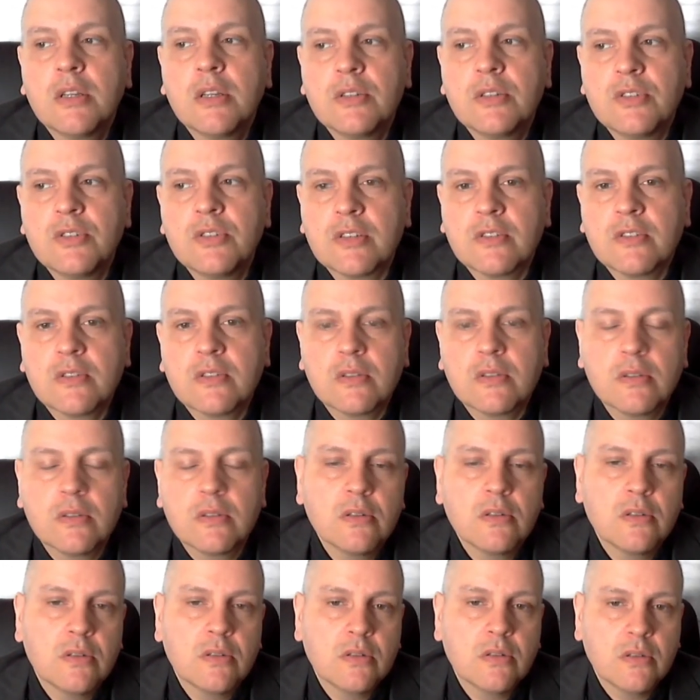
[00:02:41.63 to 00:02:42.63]
just
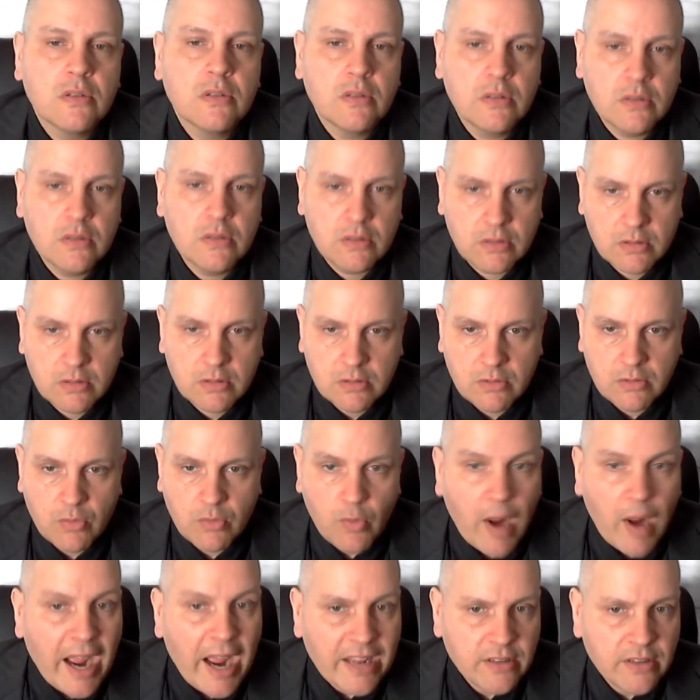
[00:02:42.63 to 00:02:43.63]

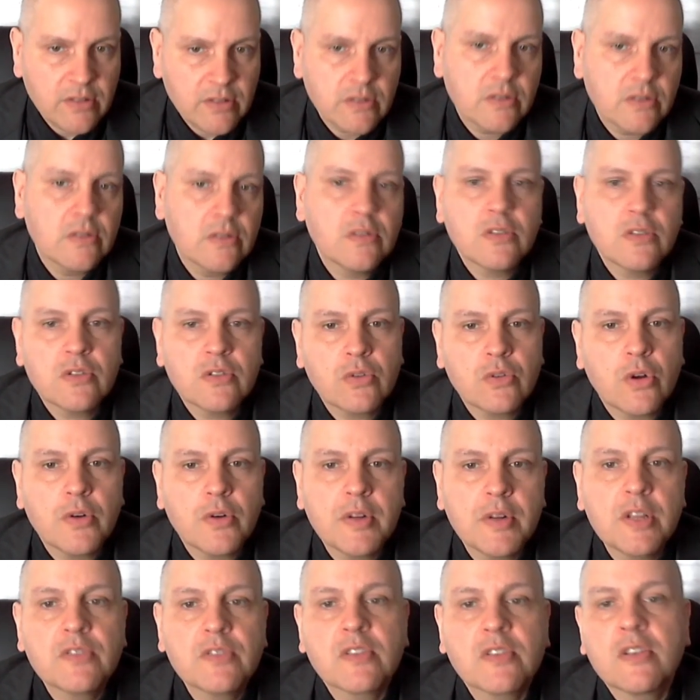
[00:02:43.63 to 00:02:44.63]
write the
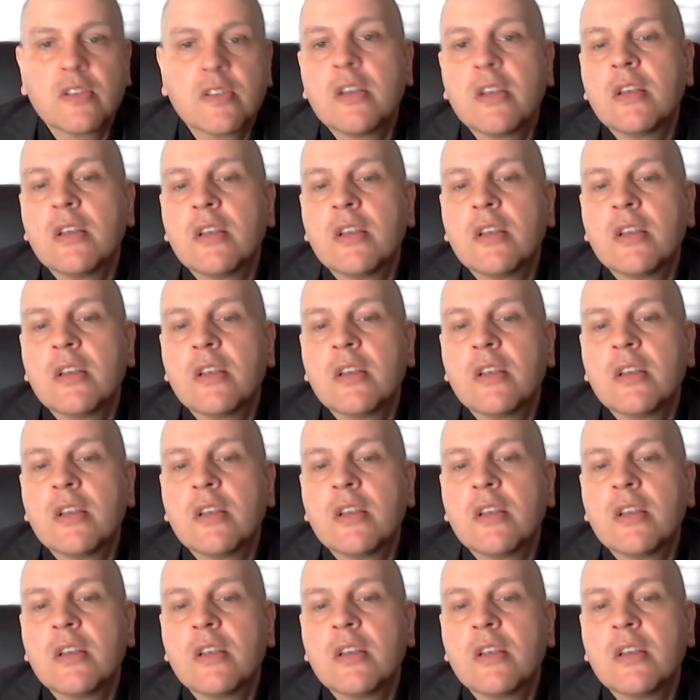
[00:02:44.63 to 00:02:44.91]
stories.